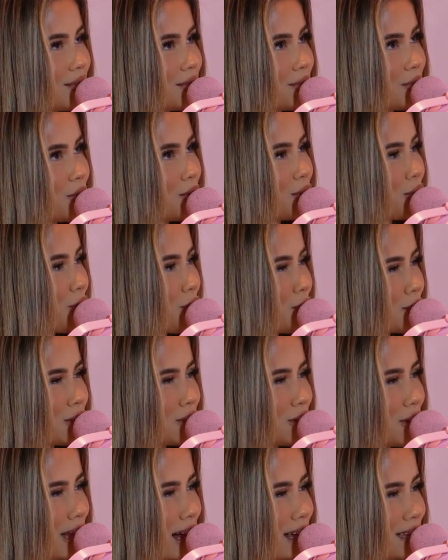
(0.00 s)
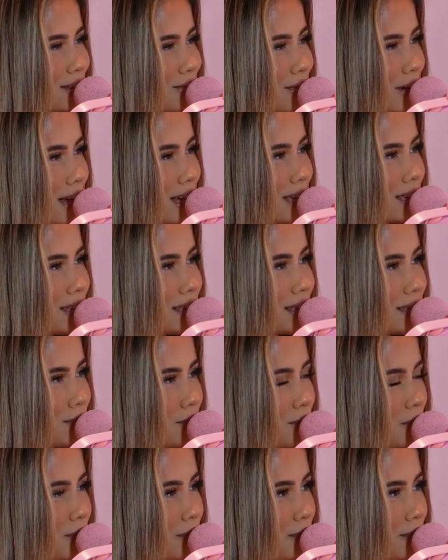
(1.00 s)
What do you classify as
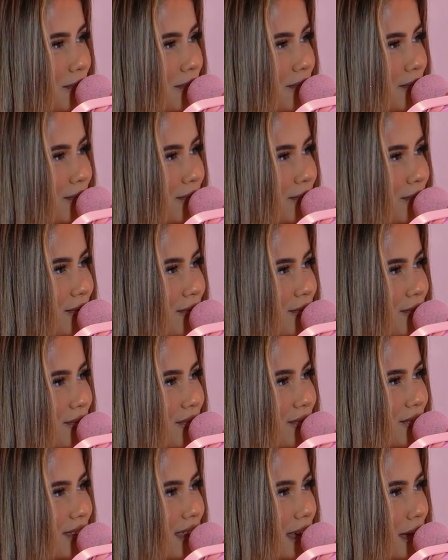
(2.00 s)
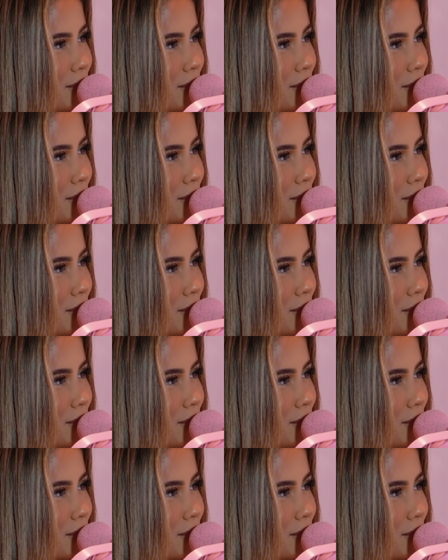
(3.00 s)
like